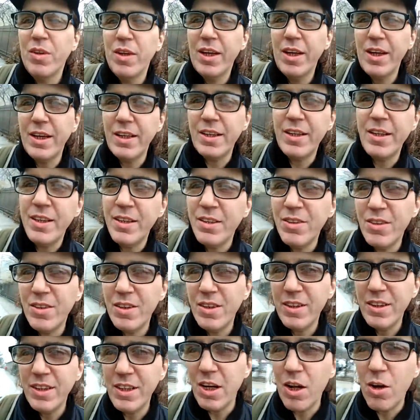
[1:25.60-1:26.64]
in,
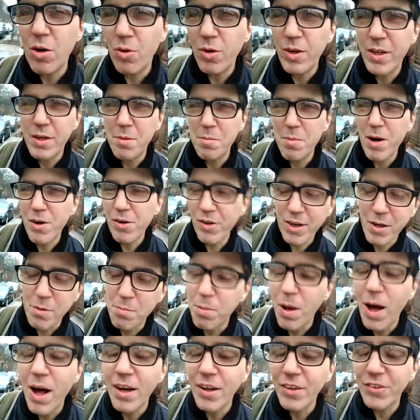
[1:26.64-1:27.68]
you know, in American
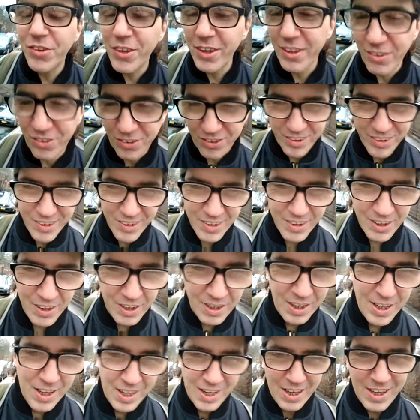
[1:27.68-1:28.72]
politics and
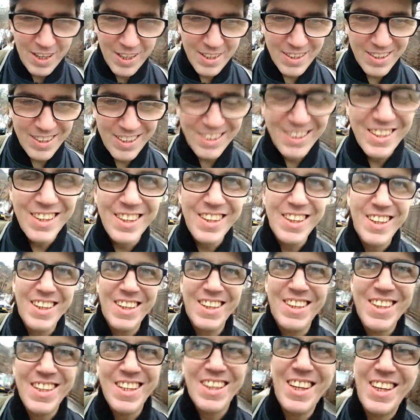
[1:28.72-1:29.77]
in
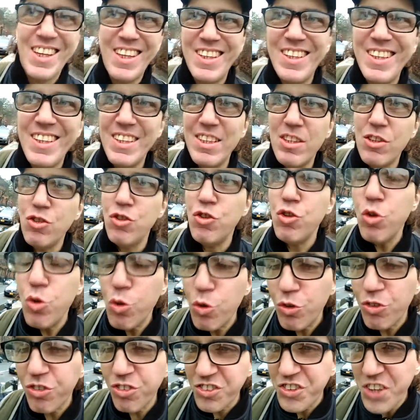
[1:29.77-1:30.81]
in
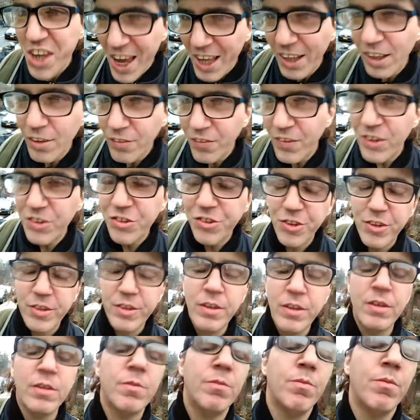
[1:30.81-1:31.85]
news,
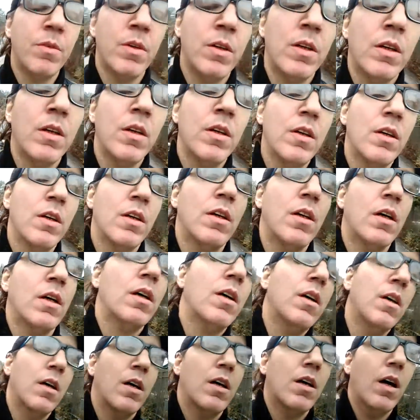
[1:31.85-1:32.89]
television,
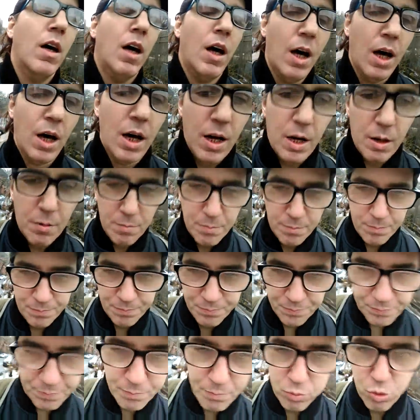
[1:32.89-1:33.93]
um,
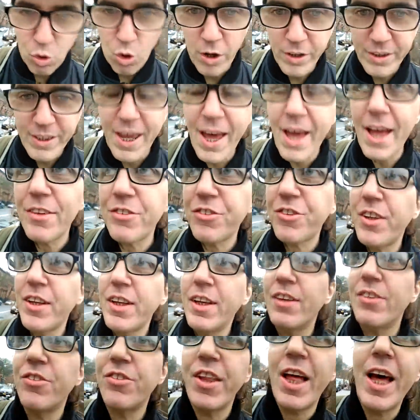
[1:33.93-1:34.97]

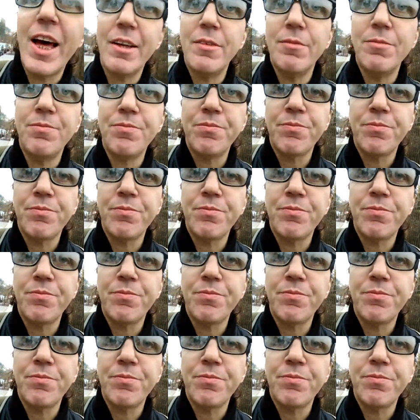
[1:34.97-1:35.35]
broadcasting is that